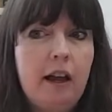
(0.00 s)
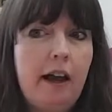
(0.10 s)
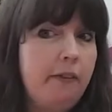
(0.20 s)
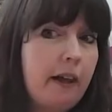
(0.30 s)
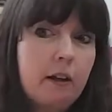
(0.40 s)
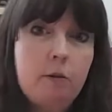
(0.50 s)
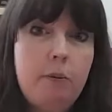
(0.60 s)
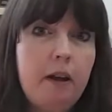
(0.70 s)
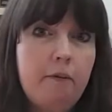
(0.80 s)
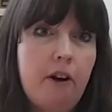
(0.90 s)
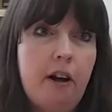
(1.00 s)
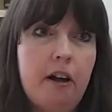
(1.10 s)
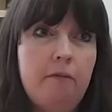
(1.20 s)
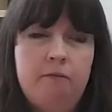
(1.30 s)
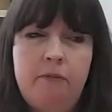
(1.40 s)
And that could be
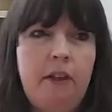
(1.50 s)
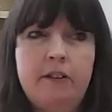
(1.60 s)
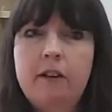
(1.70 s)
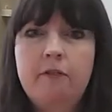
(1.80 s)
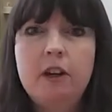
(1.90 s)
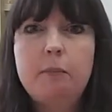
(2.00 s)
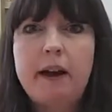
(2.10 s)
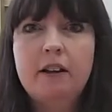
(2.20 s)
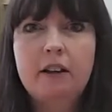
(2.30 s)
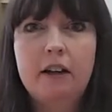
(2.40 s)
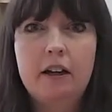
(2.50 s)
via things like feedback